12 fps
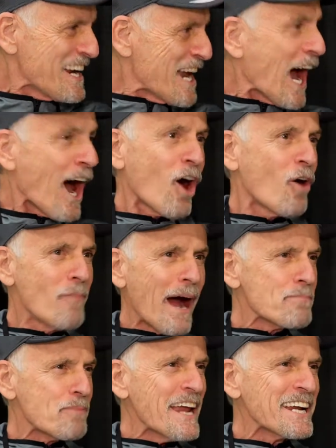Oh no,
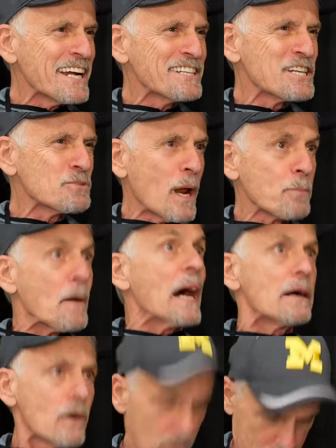my pinky just went.
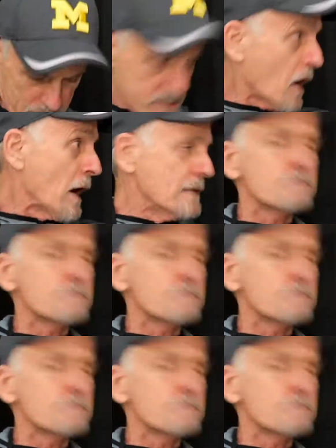Oh, sorry.